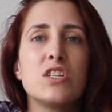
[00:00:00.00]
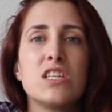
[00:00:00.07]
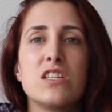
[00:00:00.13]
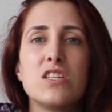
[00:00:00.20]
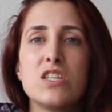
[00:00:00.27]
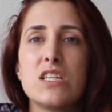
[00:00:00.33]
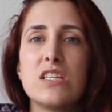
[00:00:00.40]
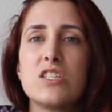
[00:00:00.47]

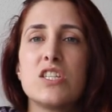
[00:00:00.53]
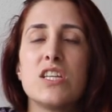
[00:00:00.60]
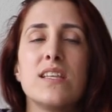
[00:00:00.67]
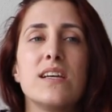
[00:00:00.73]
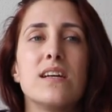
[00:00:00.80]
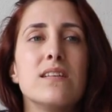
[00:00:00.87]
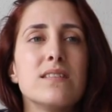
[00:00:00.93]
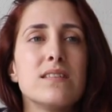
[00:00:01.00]
changing
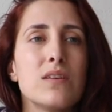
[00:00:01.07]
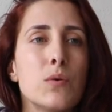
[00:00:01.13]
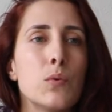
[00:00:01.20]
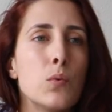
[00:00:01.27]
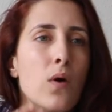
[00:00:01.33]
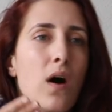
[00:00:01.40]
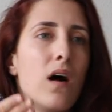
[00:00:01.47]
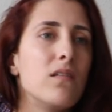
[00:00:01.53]
channels,
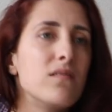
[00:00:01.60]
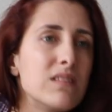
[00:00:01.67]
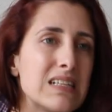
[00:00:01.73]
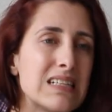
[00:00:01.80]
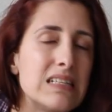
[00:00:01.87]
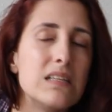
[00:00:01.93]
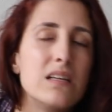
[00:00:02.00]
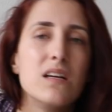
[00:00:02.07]
who are
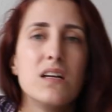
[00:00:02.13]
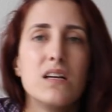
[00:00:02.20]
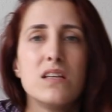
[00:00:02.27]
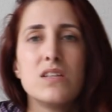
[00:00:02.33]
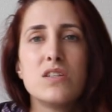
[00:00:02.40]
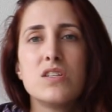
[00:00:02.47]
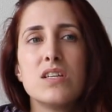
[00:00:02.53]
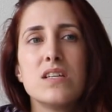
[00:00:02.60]

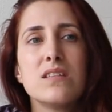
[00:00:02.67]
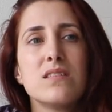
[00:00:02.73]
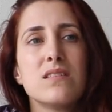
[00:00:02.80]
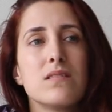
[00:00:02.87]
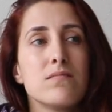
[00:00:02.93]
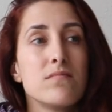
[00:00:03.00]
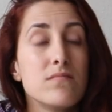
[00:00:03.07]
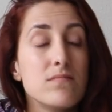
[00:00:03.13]
just